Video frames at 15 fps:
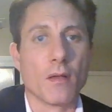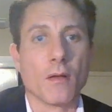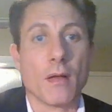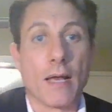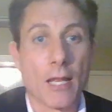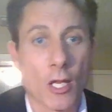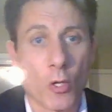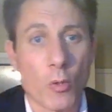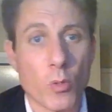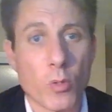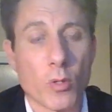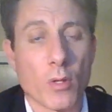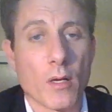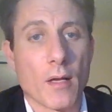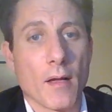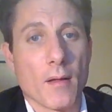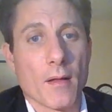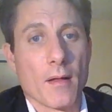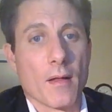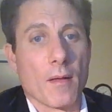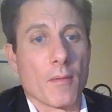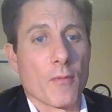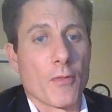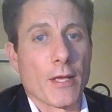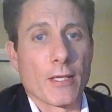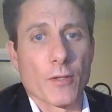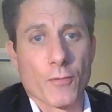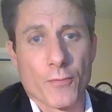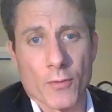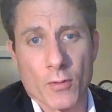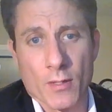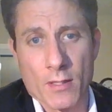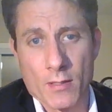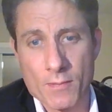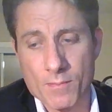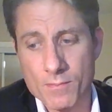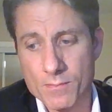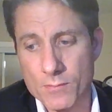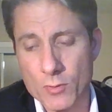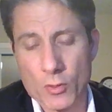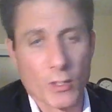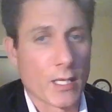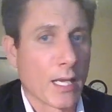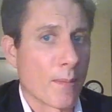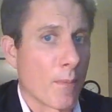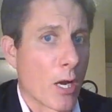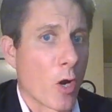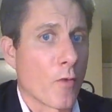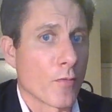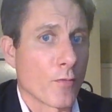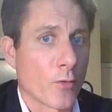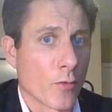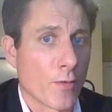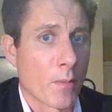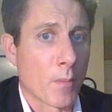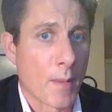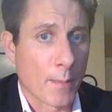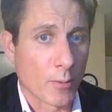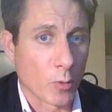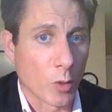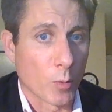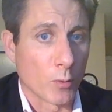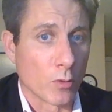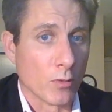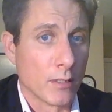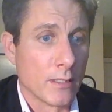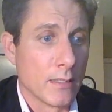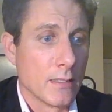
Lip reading: Hello. Thank you for looking at my overview of MMM Global.